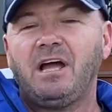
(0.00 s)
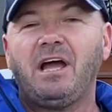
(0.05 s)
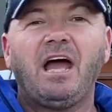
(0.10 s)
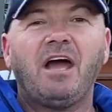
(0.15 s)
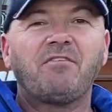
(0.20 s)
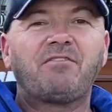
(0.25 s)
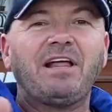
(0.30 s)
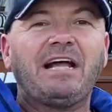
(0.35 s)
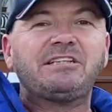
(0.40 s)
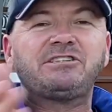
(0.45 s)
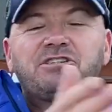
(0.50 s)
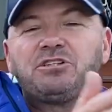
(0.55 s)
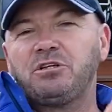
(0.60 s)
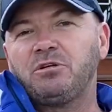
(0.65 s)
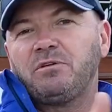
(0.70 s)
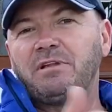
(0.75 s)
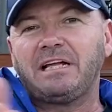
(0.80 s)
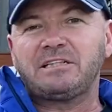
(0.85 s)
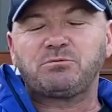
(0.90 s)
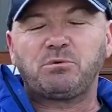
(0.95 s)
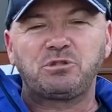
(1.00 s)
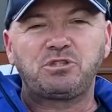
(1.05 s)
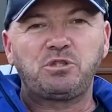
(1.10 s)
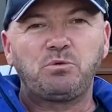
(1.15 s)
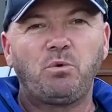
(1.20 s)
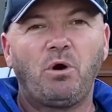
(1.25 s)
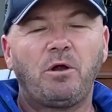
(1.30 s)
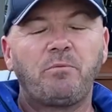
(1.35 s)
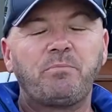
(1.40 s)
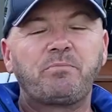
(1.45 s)
If that's you and that's what you
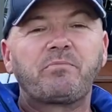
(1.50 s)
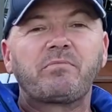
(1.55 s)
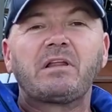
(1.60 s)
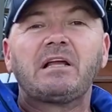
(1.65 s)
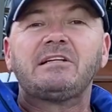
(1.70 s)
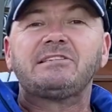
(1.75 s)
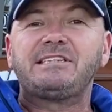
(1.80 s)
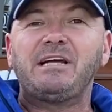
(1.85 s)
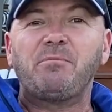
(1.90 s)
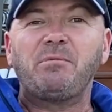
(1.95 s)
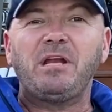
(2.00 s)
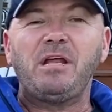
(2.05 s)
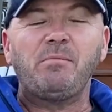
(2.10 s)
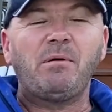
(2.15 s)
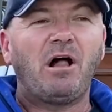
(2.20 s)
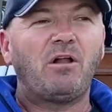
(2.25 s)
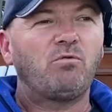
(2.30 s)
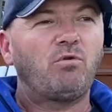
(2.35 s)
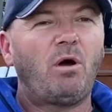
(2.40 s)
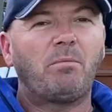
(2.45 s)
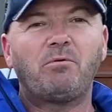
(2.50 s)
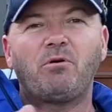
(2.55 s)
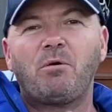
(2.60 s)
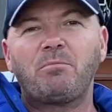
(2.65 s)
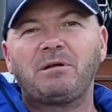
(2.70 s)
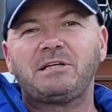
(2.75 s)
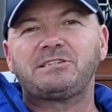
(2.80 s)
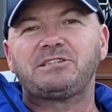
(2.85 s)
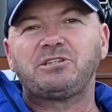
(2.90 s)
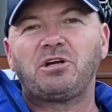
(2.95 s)
want, send me an email,
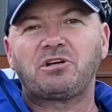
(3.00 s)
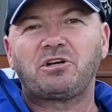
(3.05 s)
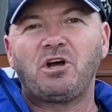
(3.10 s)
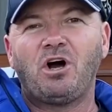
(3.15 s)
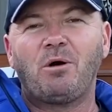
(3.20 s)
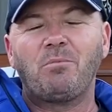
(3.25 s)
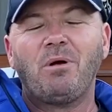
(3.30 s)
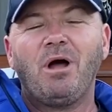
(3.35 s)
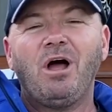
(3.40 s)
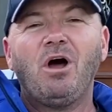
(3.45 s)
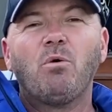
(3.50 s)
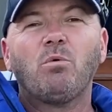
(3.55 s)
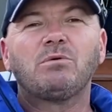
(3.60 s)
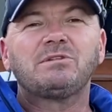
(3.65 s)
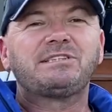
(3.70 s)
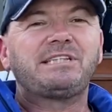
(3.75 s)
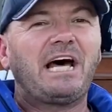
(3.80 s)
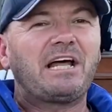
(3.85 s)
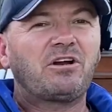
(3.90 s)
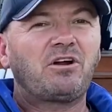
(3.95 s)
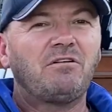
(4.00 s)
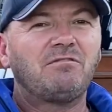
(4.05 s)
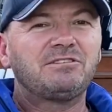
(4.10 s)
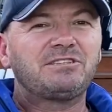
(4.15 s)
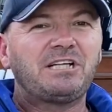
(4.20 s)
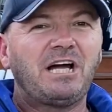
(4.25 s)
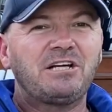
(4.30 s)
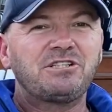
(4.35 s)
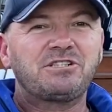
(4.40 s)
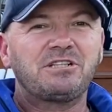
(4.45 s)
robert@robnixon.com. We'll start a
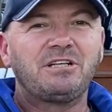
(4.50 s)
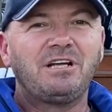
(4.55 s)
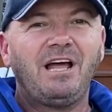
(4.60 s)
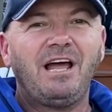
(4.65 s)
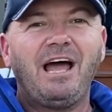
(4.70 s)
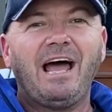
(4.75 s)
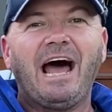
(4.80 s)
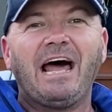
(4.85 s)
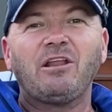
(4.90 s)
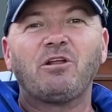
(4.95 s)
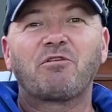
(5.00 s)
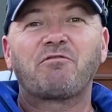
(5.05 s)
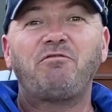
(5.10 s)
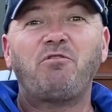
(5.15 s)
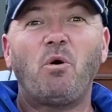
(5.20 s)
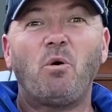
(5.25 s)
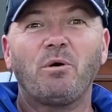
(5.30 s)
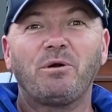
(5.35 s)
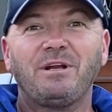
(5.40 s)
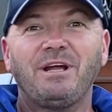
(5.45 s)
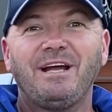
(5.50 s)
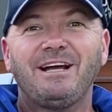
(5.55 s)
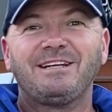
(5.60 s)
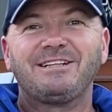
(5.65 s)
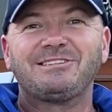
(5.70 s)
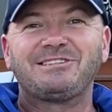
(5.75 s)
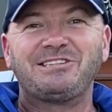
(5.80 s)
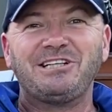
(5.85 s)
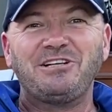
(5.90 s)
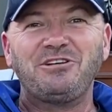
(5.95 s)
conversation and look forward
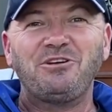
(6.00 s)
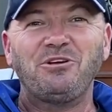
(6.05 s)
to seeing